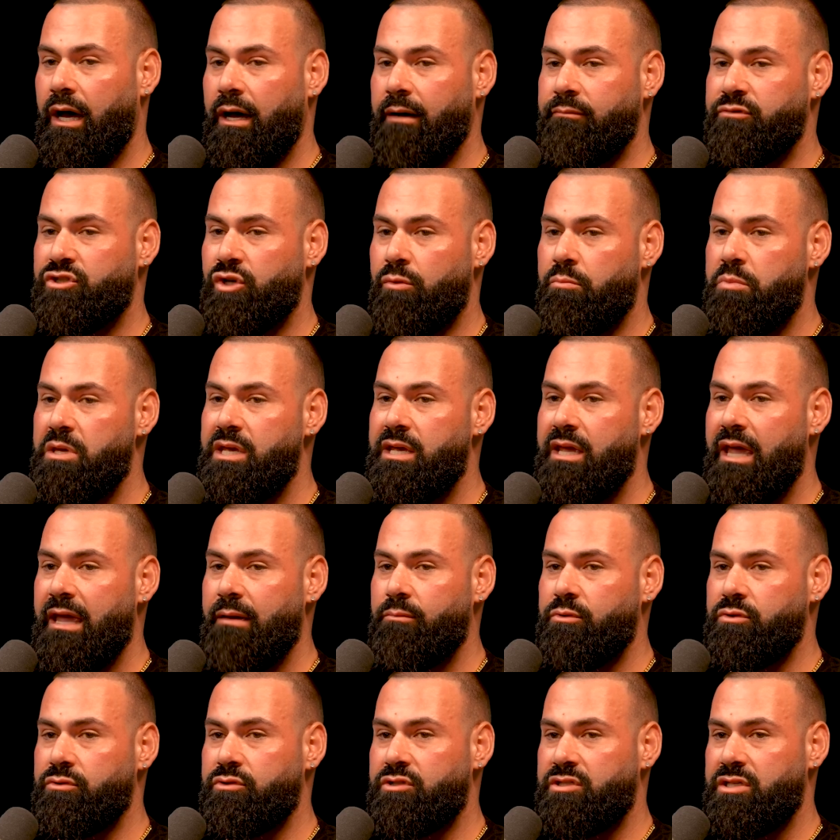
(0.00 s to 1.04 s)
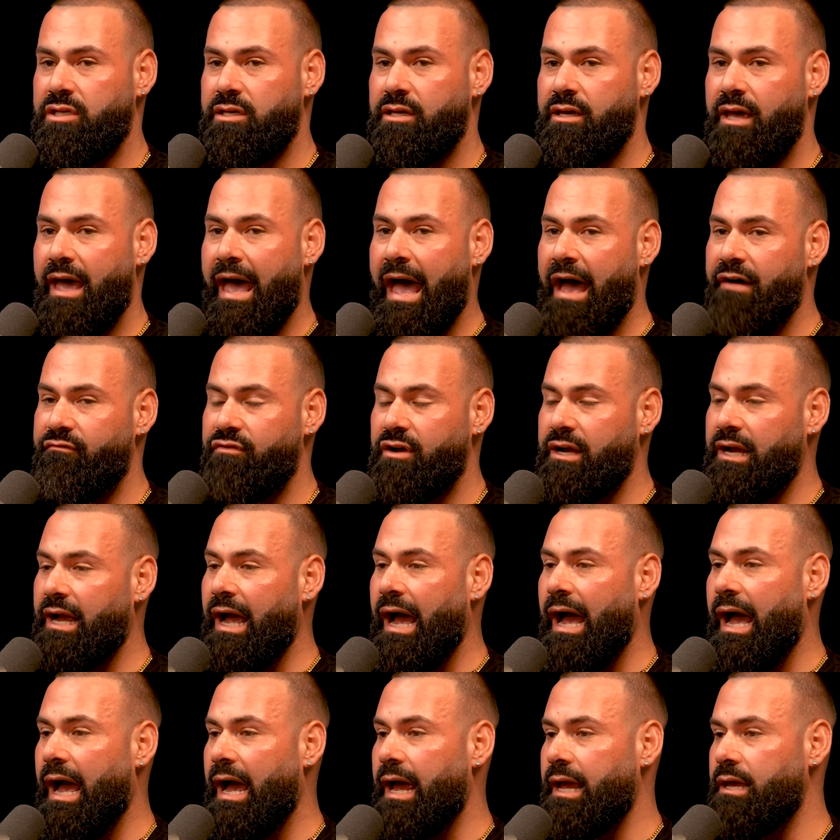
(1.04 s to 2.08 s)
So being able to have a
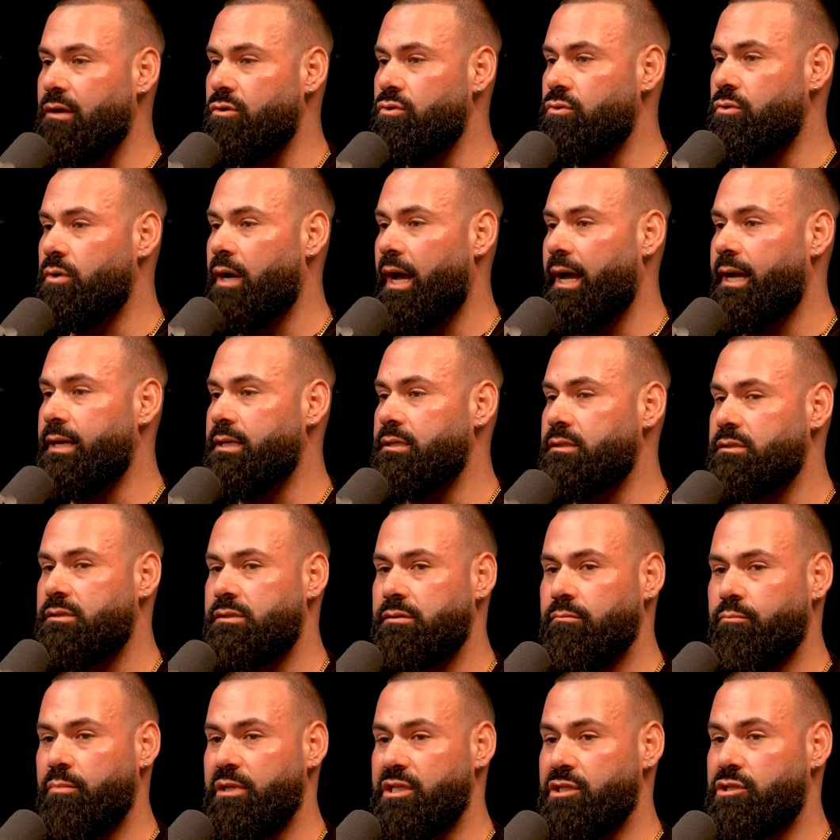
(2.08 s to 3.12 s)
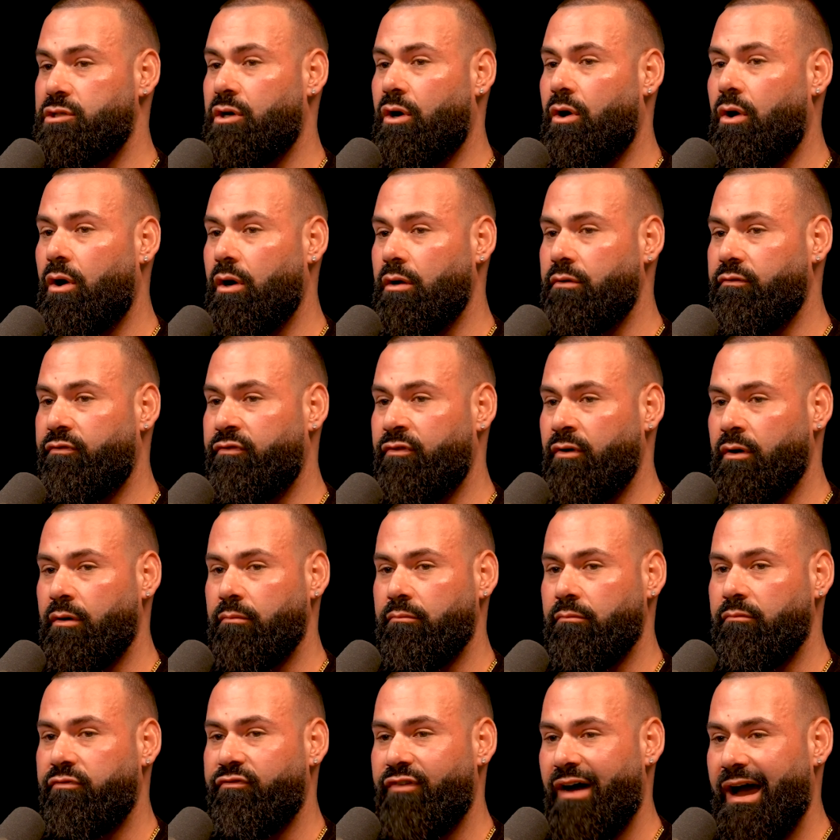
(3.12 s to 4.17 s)
guy who has been taught
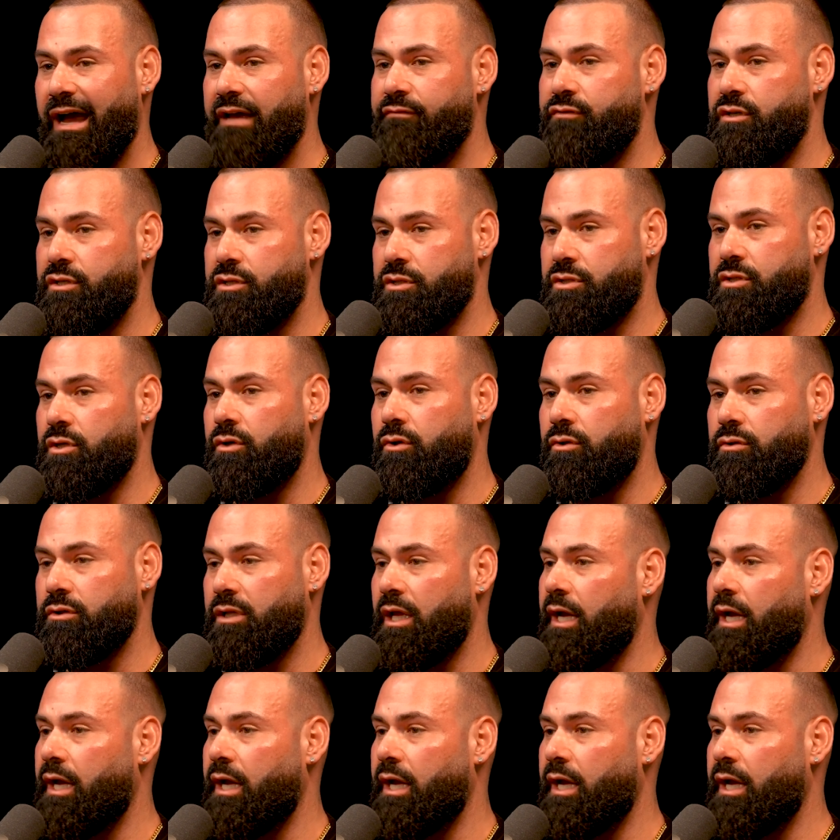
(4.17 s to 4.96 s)
from 5 years old,